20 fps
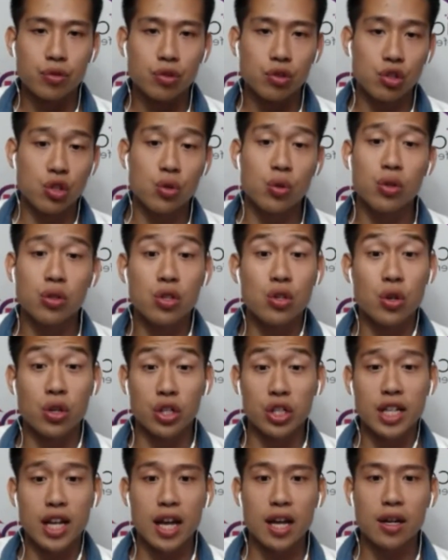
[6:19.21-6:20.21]
Do you
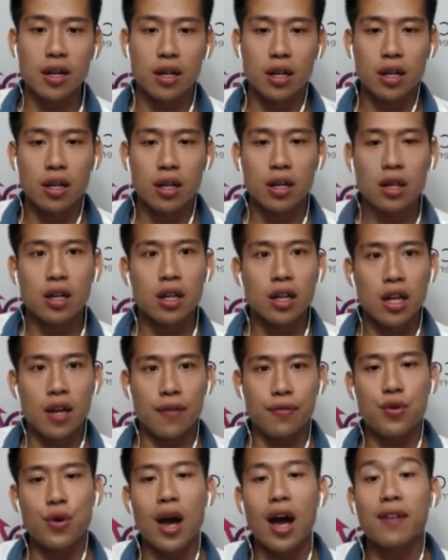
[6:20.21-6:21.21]
understand?
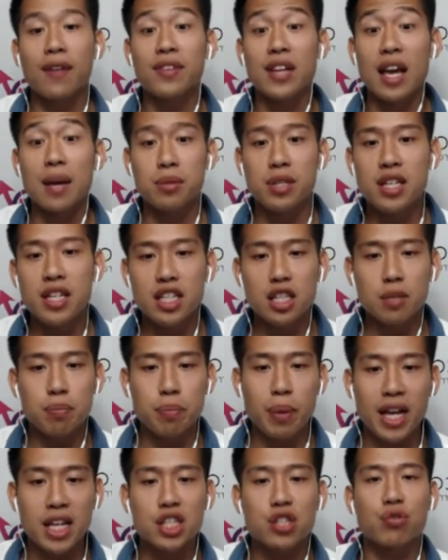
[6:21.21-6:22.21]
If you have empty
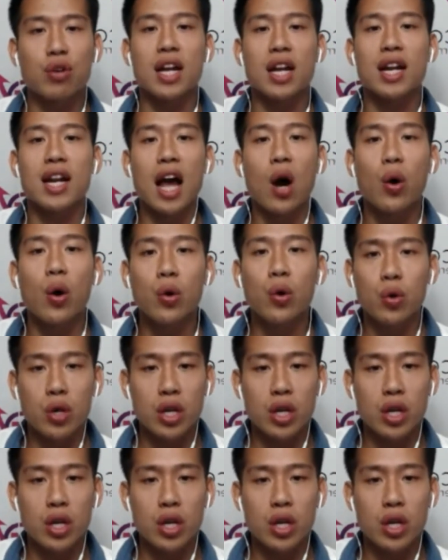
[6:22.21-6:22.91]
space right now